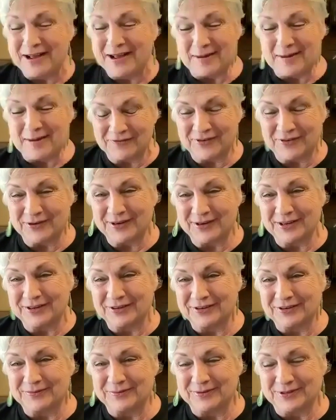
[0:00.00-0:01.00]
I'm not very
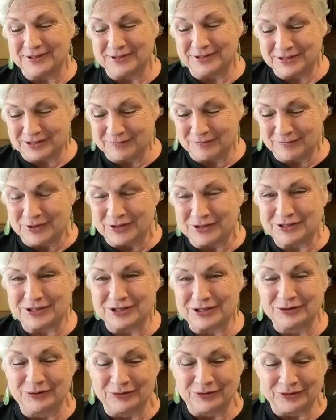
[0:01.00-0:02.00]
good with with
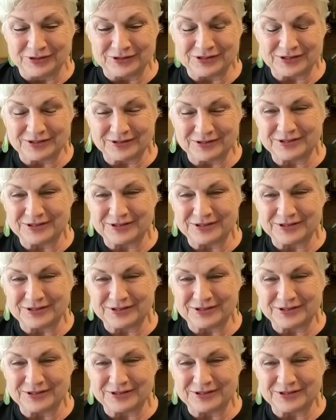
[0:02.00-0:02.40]
tools.